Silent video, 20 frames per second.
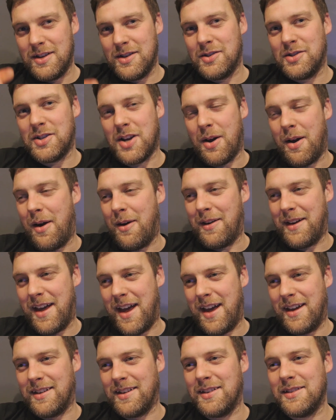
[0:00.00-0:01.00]
Shout out
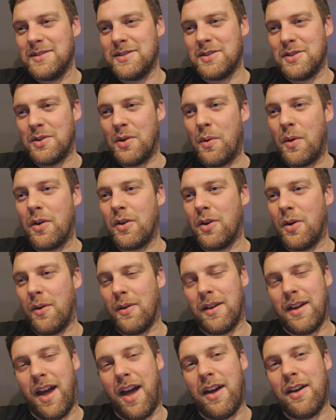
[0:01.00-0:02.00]
again to go
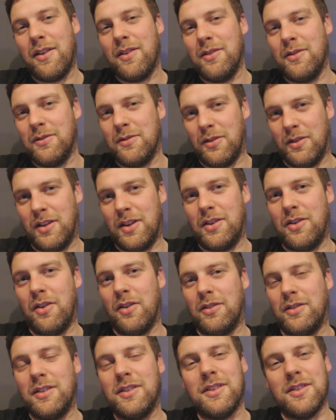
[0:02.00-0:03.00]
and get fully
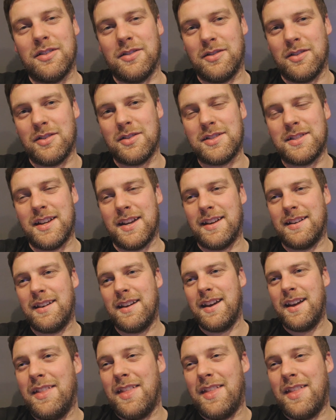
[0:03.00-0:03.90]
done and dusted.